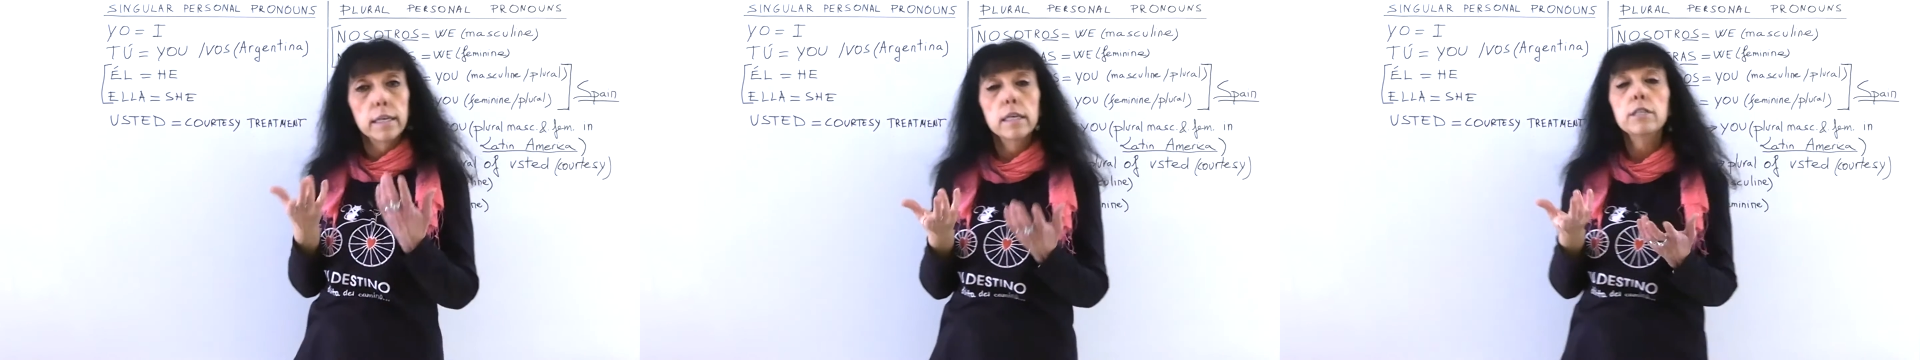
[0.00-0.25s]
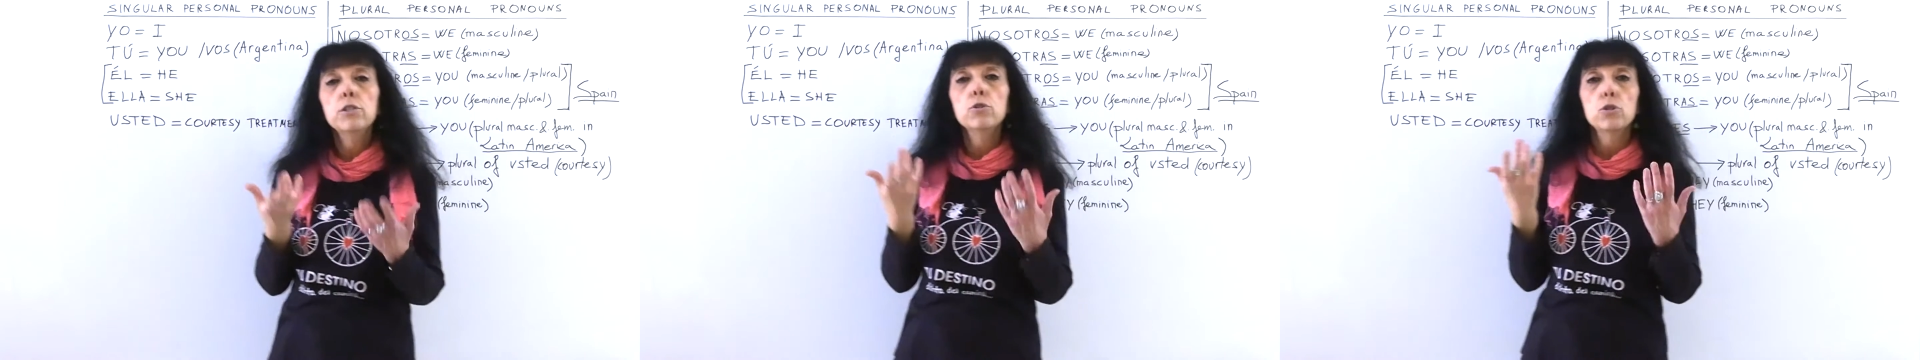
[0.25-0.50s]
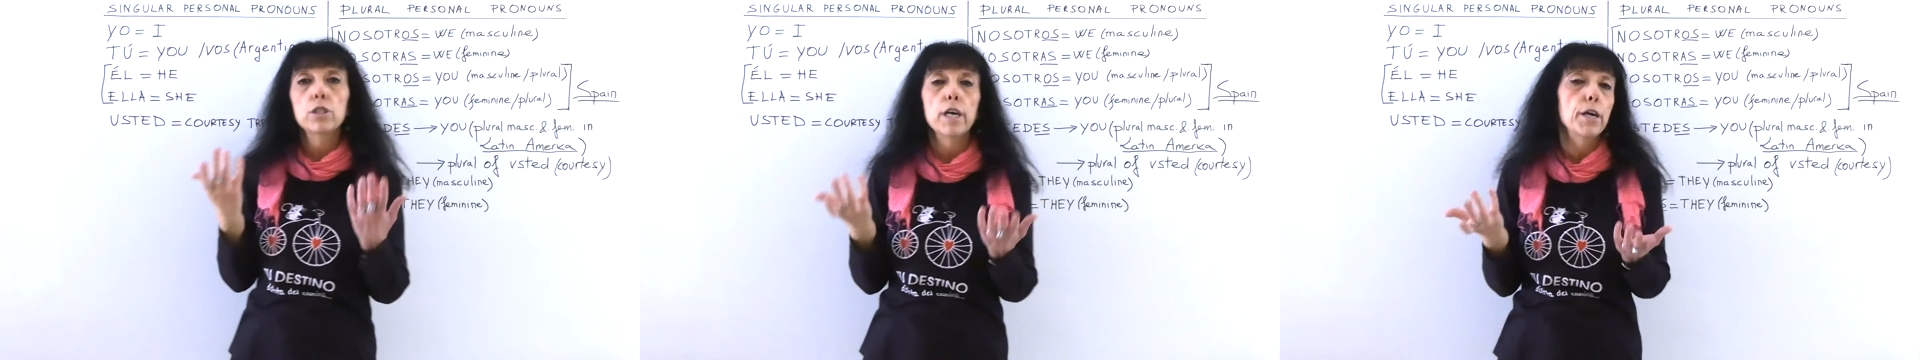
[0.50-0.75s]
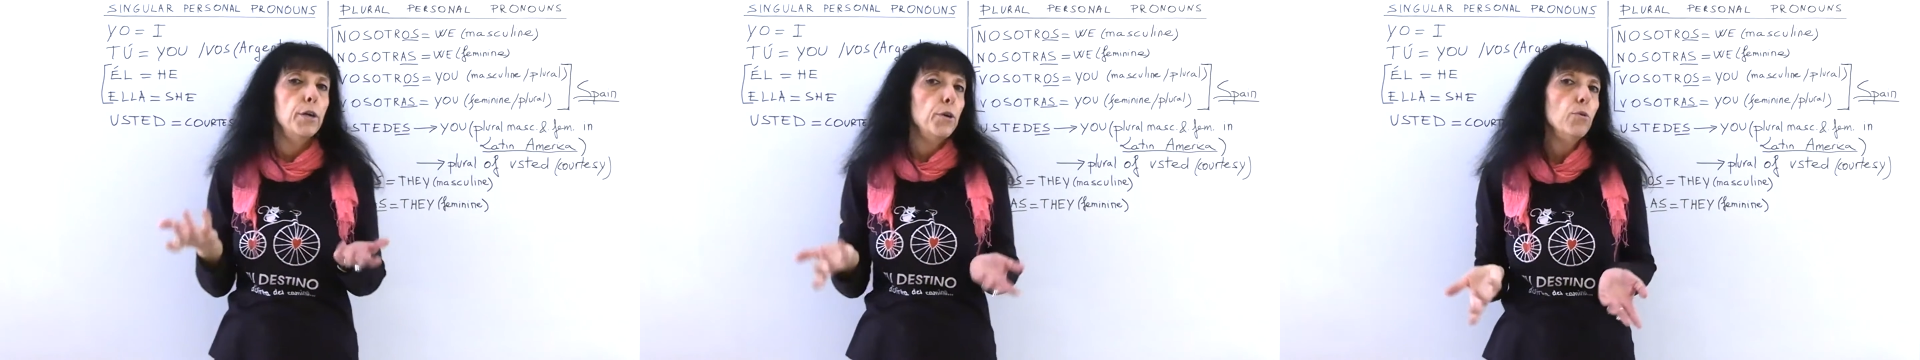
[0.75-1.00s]
English, you
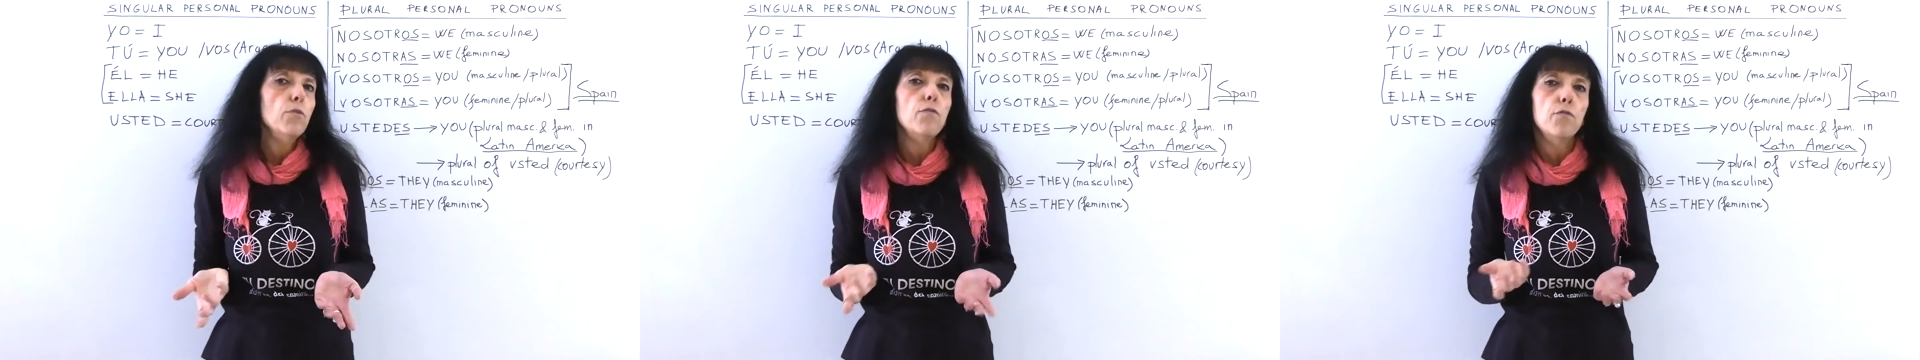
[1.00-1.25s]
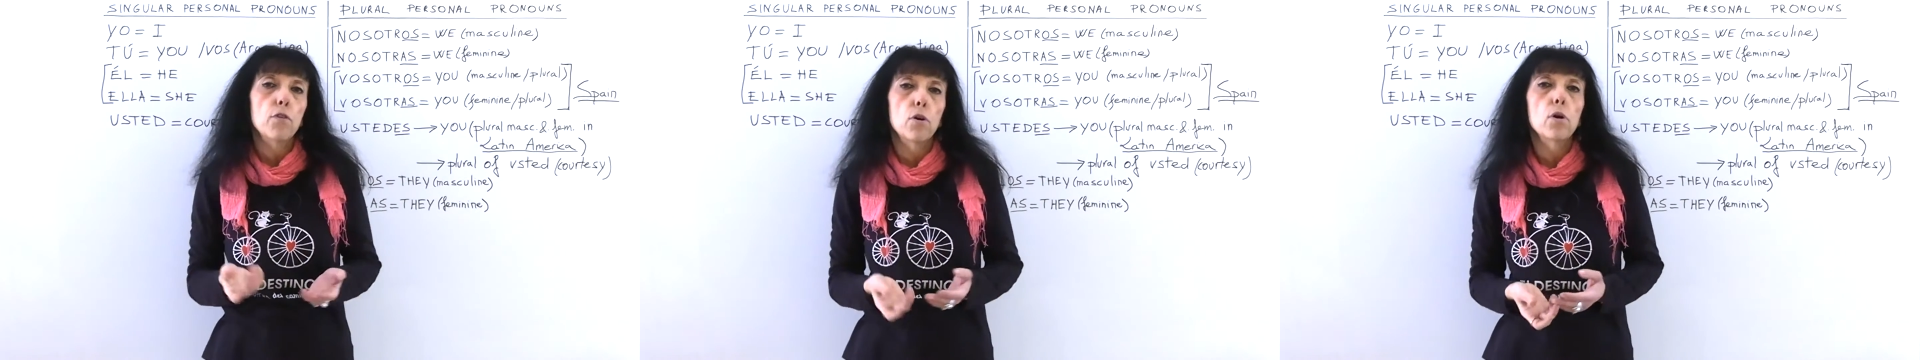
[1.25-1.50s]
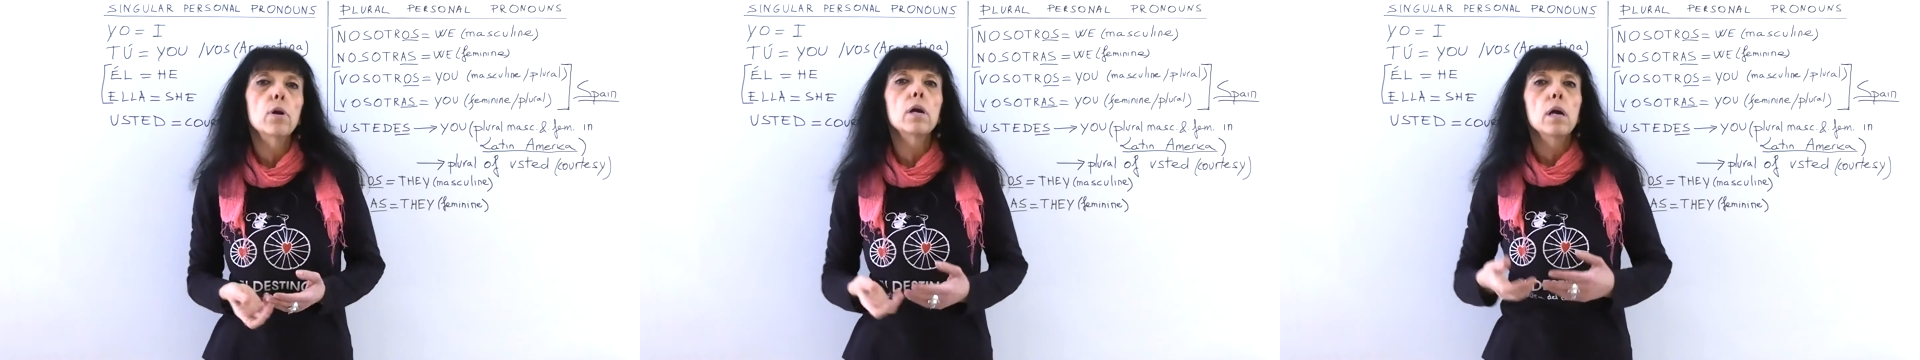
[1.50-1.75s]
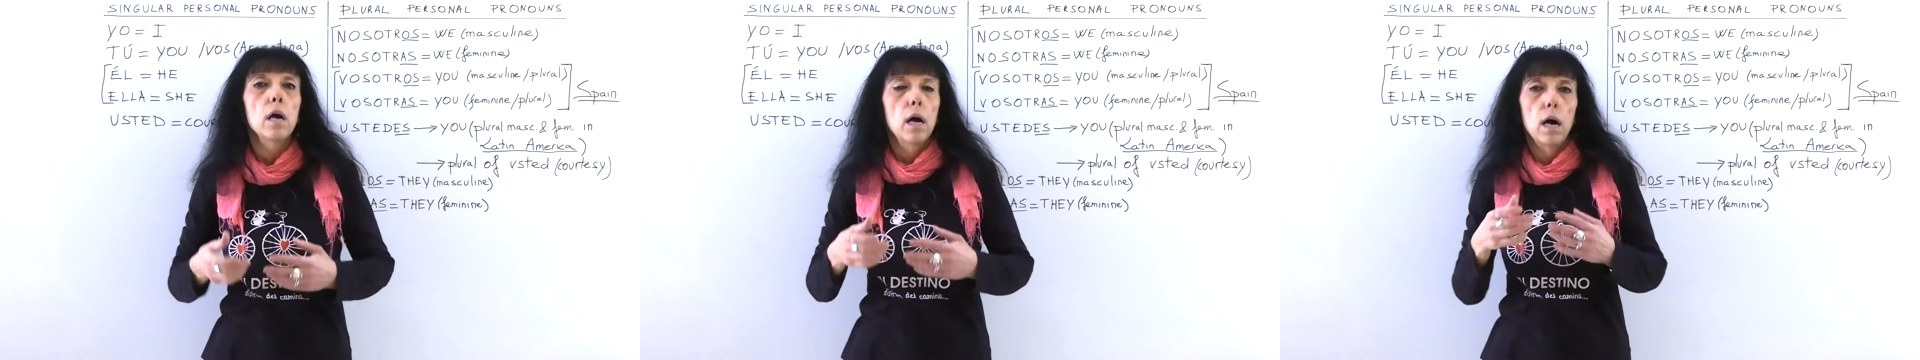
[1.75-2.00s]
say you
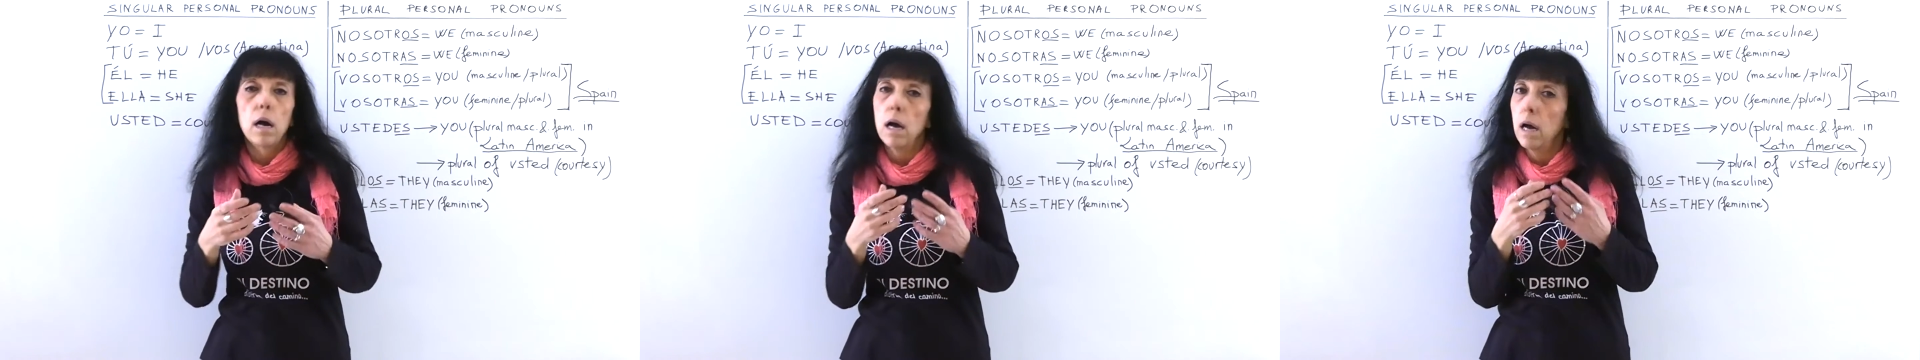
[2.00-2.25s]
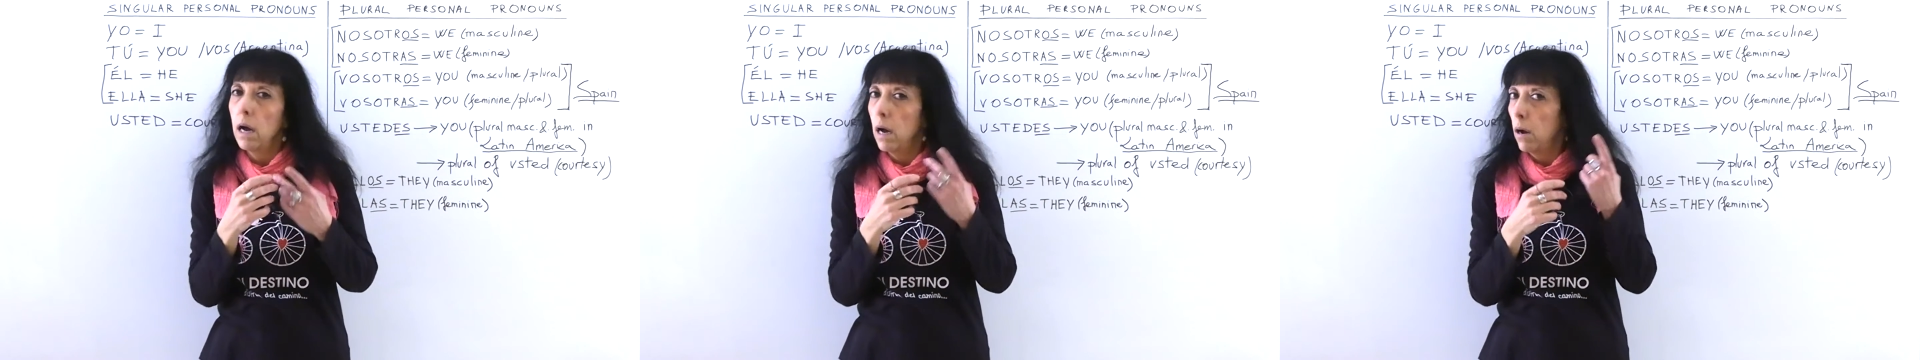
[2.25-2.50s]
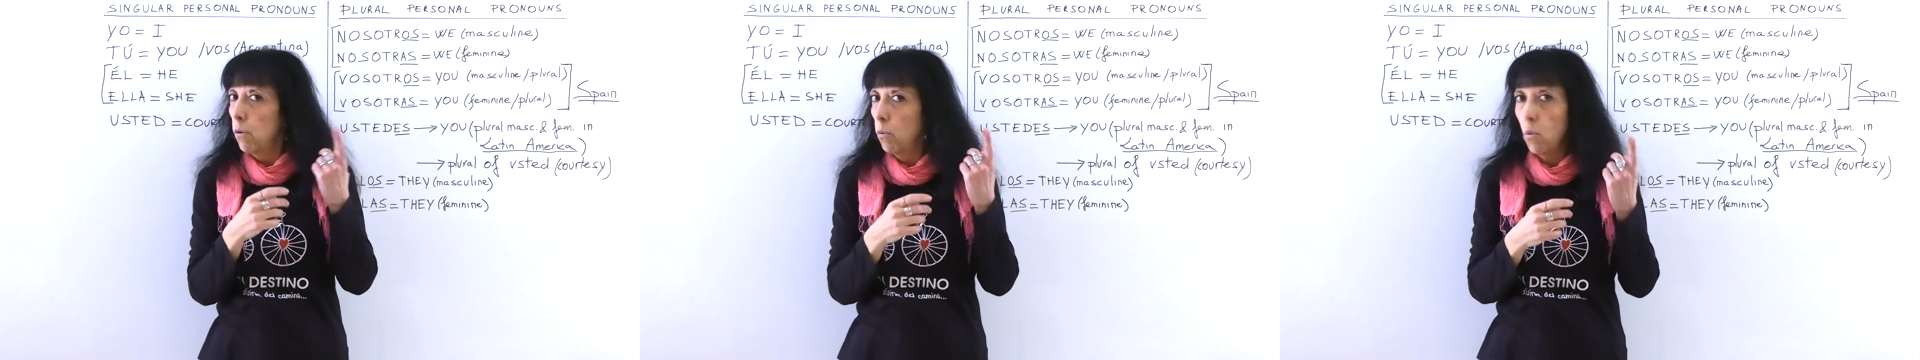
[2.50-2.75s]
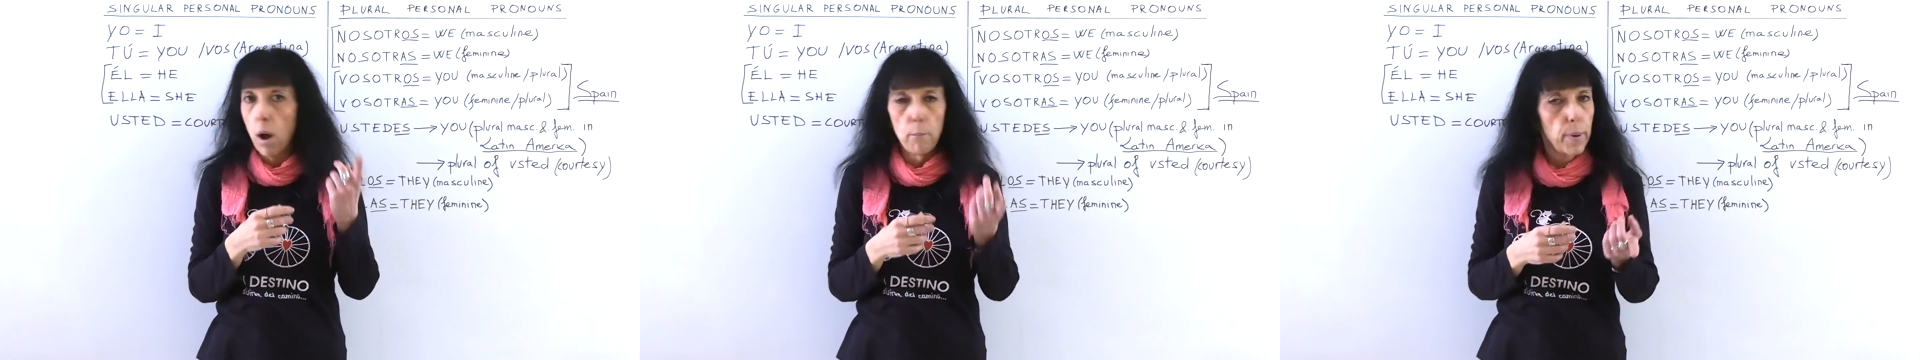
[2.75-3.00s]
for
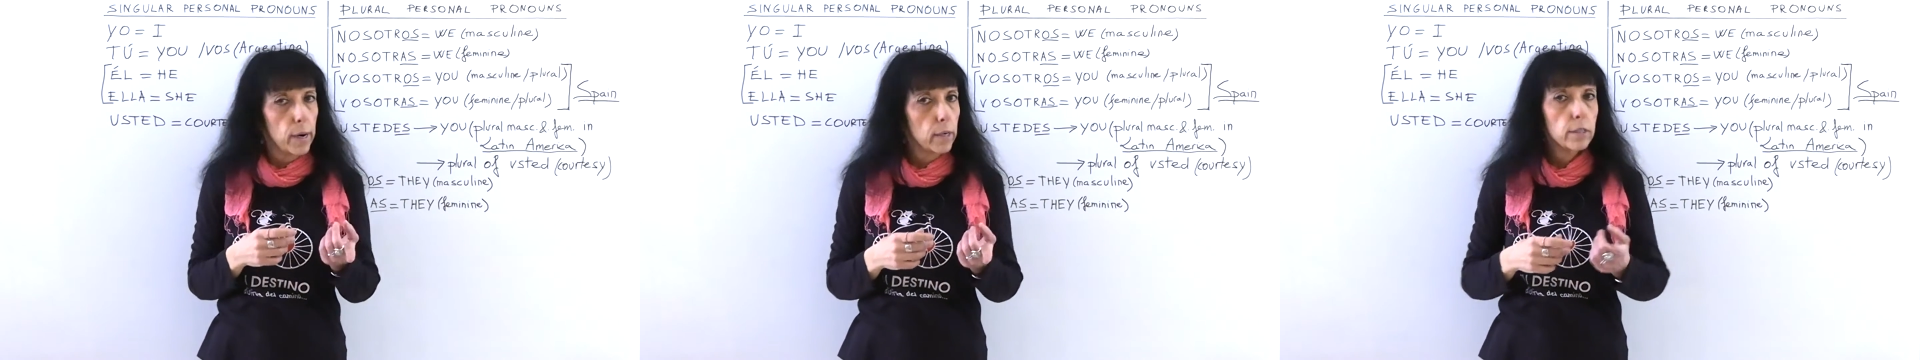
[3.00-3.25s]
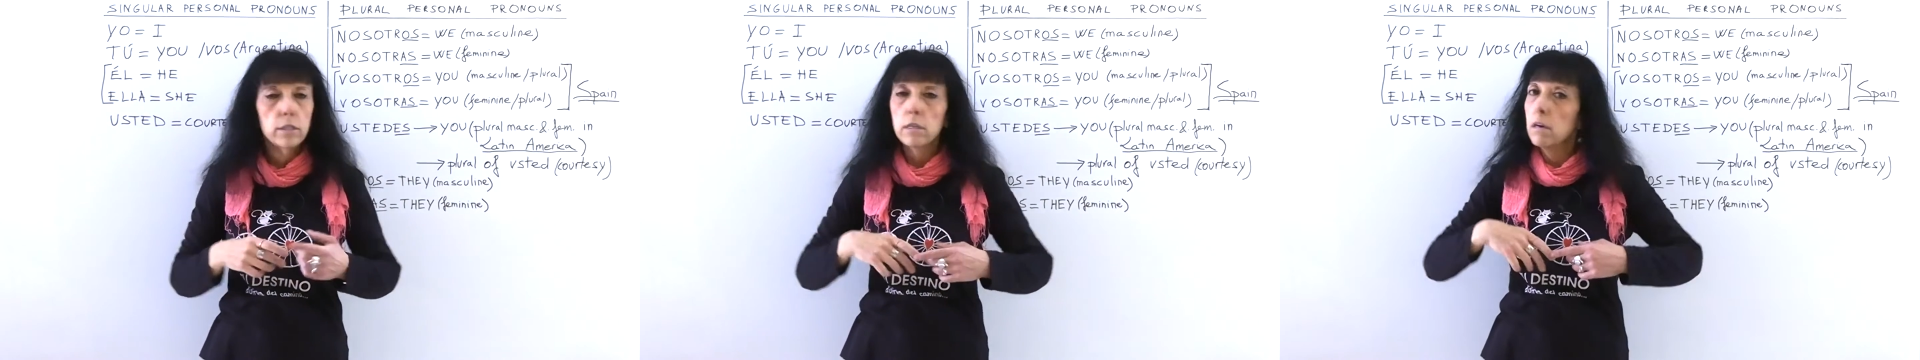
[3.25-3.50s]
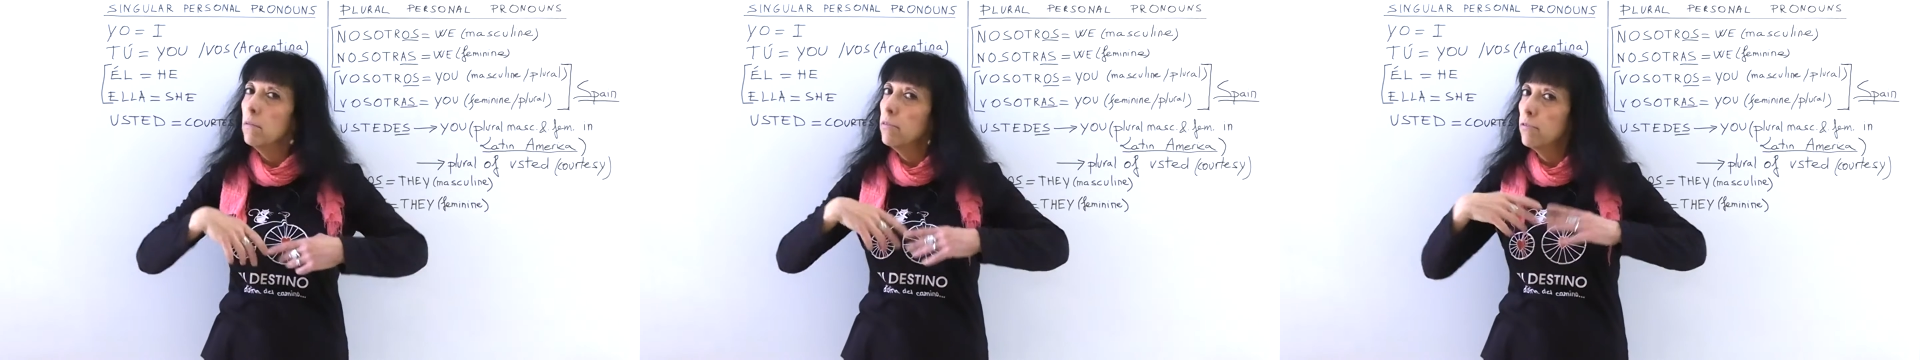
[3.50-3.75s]
one person,